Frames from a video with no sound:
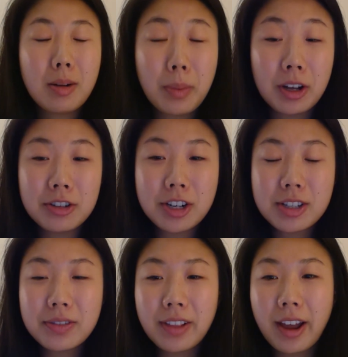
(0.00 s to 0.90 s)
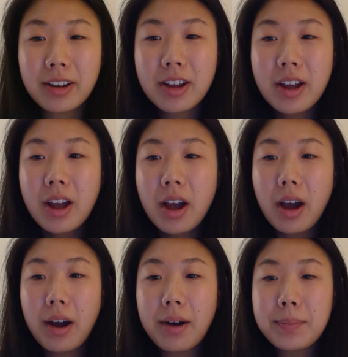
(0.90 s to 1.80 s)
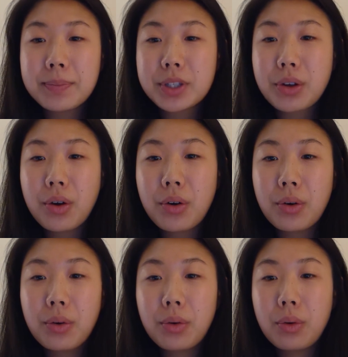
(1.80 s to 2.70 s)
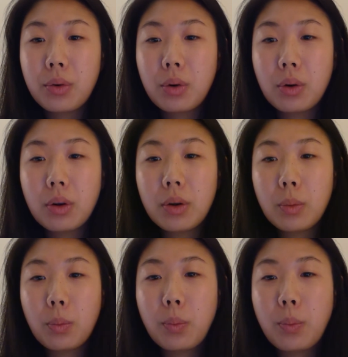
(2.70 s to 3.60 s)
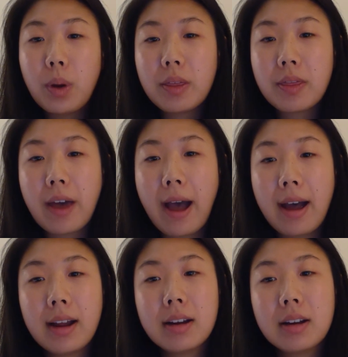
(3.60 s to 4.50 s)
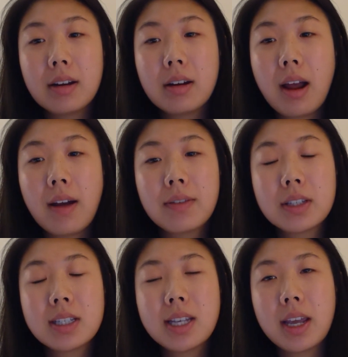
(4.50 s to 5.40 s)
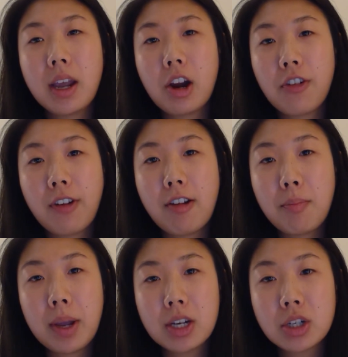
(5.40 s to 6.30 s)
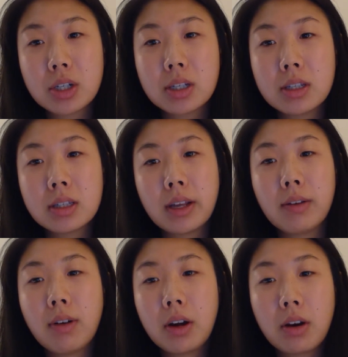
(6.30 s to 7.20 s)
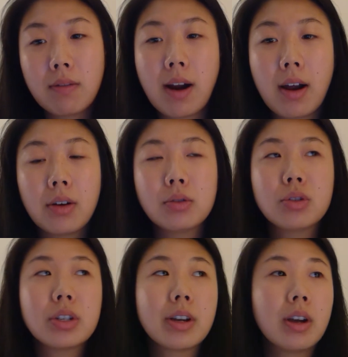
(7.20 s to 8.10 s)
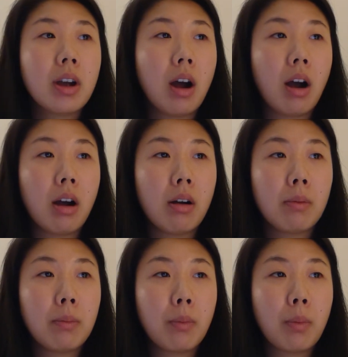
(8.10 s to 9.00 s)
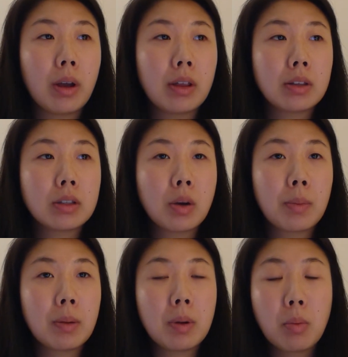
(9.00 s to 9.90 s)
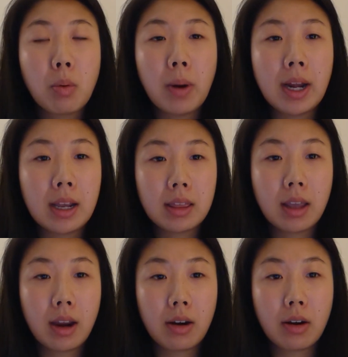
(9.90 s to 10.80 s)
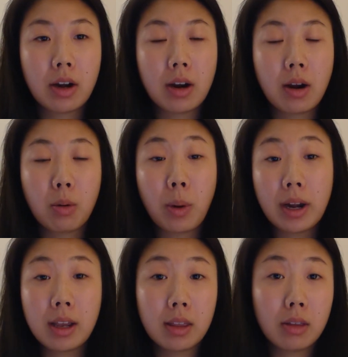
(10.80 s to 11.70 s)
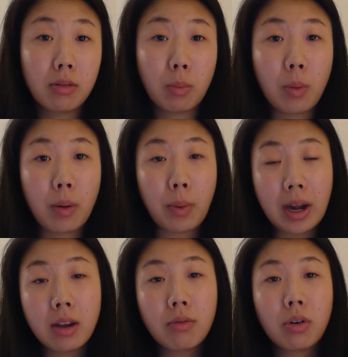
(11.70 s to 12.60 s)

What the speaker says: apologize for that. So with that, having to take care of 5 patients and running around with so many people waiting in the area, waiting in the waiting